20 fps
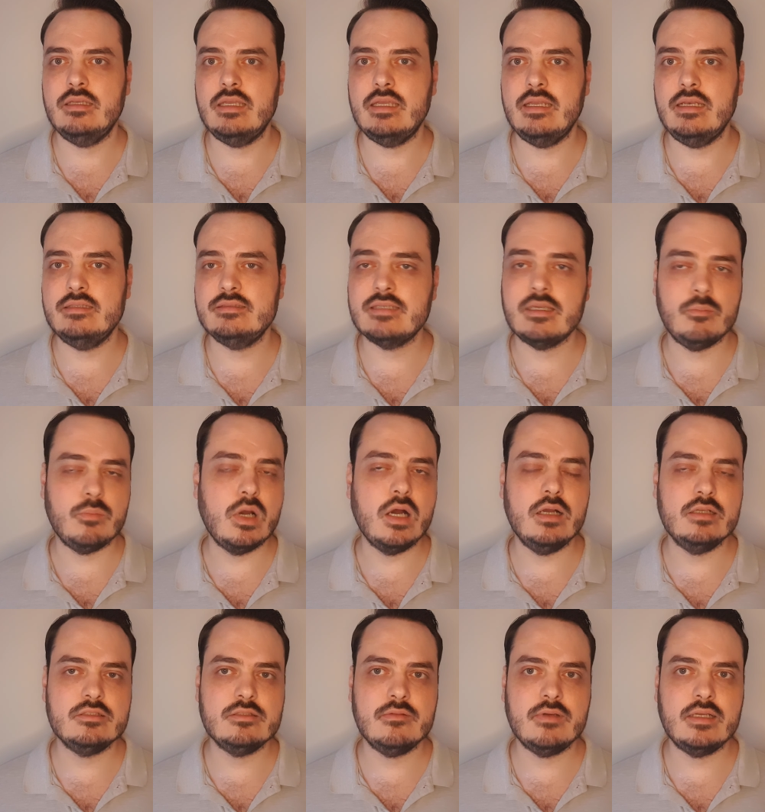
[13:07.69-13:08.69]
in some
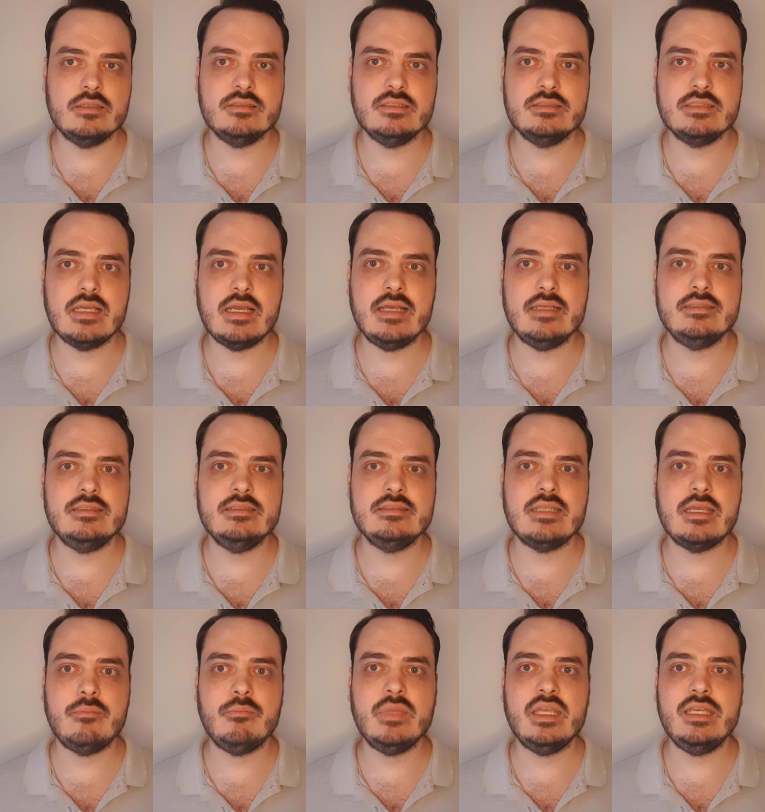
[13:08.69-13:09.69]
parts of our societies
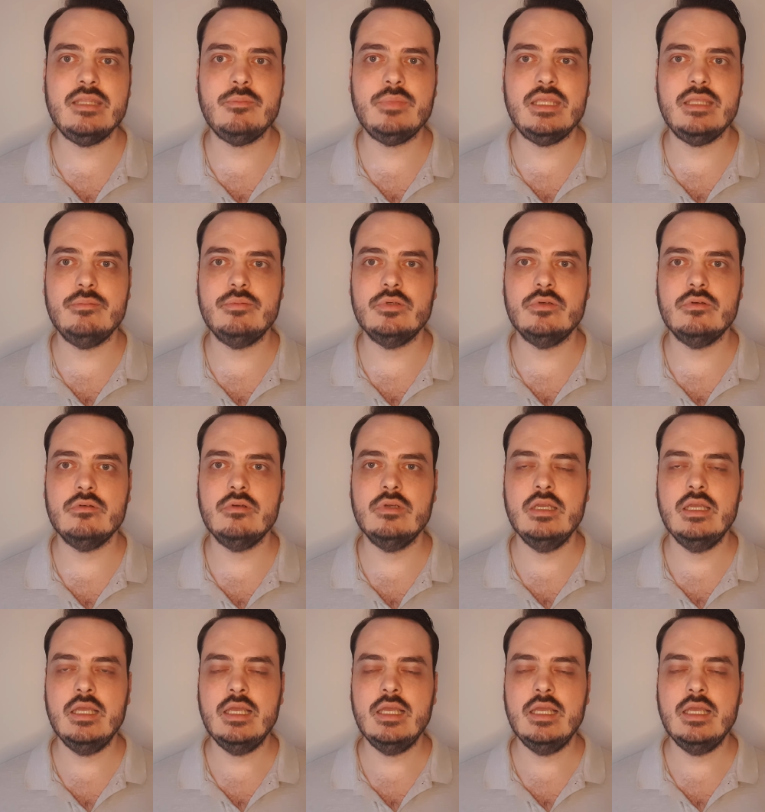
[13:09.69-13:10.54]
that many people